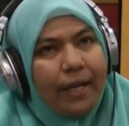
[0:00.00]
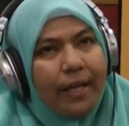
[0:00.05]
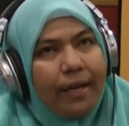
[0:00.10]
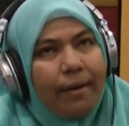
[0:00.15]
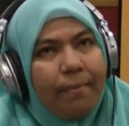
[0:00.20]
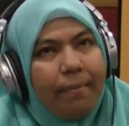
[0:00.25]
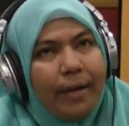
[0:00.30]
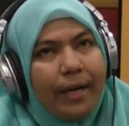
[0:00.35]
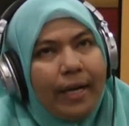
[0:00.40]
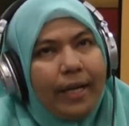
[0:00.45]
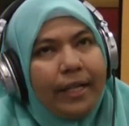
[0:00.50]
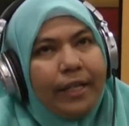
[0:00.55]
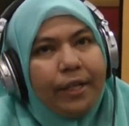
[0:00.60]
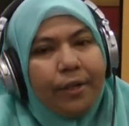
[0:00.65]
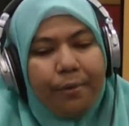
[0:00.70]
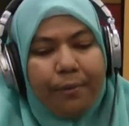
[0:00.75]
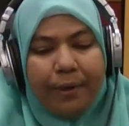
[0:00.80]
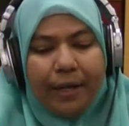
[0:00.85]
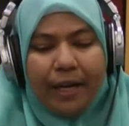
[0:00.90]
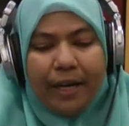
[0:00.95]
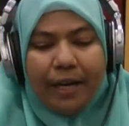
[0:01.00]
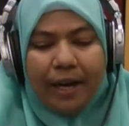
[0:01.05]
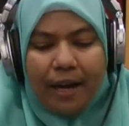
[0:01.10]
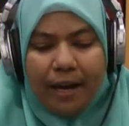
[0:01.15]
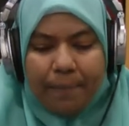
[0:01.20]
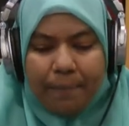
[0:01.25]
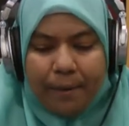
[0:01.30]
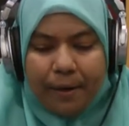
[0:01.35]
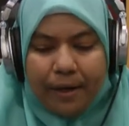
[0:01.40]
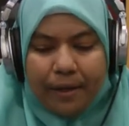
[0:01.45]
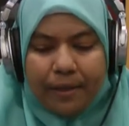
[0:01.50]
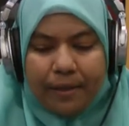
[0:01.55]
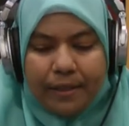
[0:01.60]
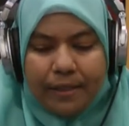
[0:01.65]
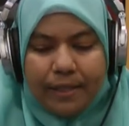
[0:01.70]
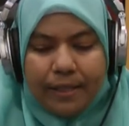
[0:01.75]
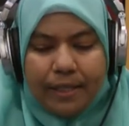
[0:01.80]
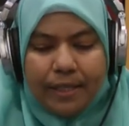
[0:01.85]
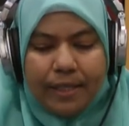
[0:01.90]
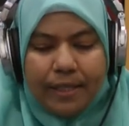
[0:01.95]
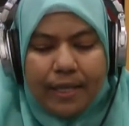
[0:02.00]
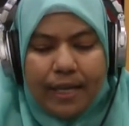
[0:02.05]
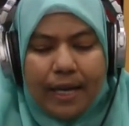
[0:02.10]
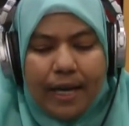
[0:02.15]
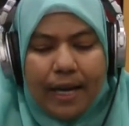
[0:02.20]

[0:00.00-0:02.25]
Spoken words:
in mind, create a hypothesis,